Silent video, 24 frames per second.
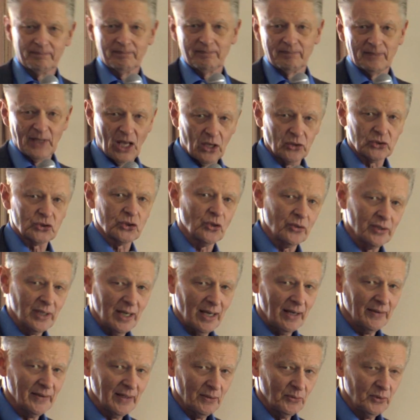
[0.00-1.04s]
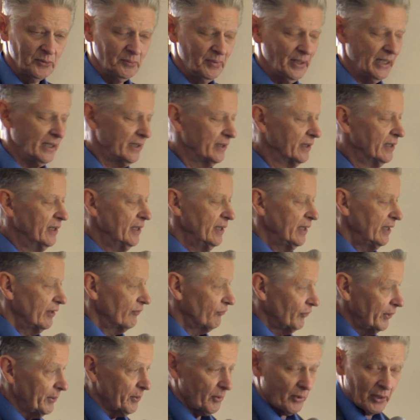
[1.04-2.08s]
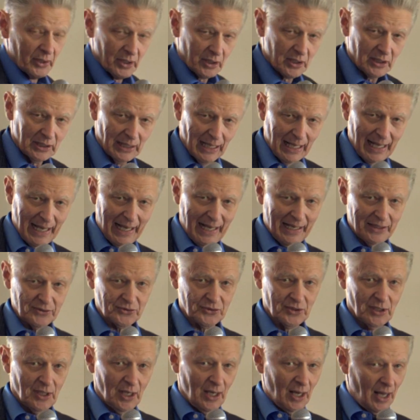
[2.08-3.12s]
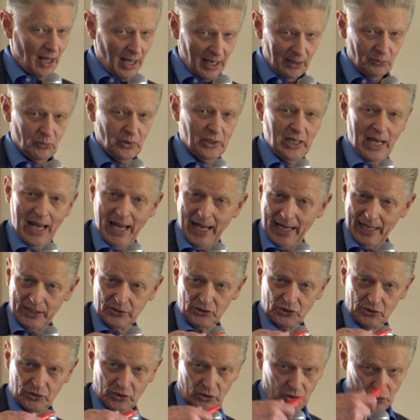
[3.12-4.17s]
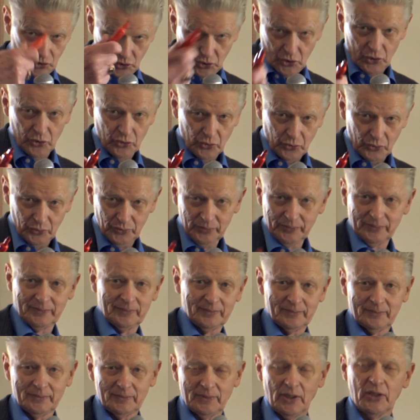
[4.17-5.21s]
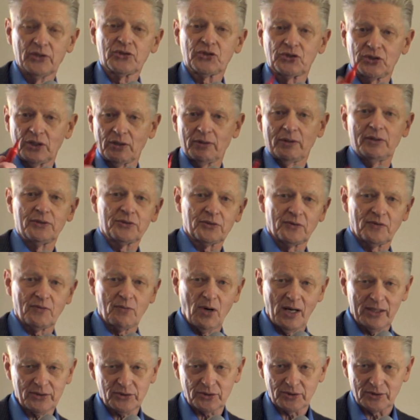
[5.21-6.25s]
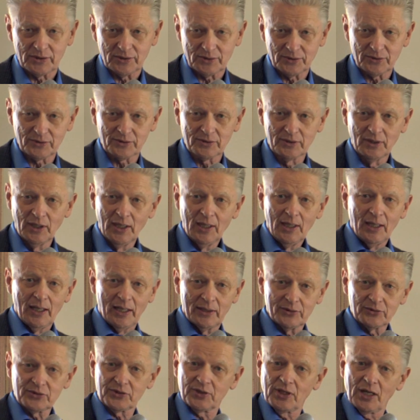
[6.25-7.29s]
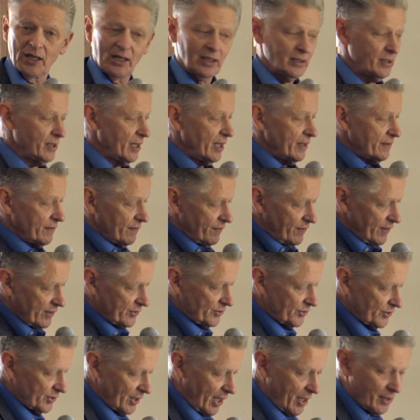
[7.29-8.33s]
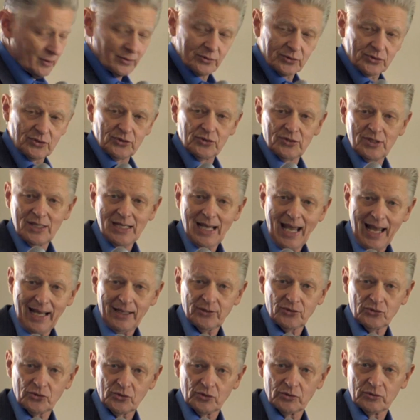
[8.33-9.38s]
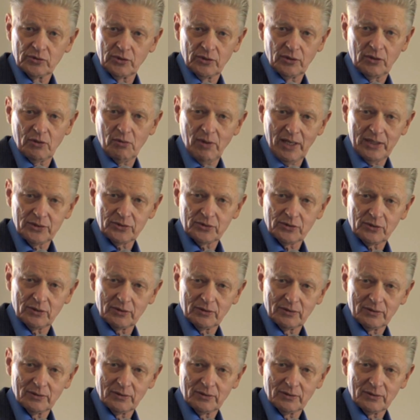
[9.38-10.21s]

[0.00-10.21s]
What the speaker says: I'll show you how that would be. If we were in a class, I would ask you a series of questions and say that this sentence is the answer to the question.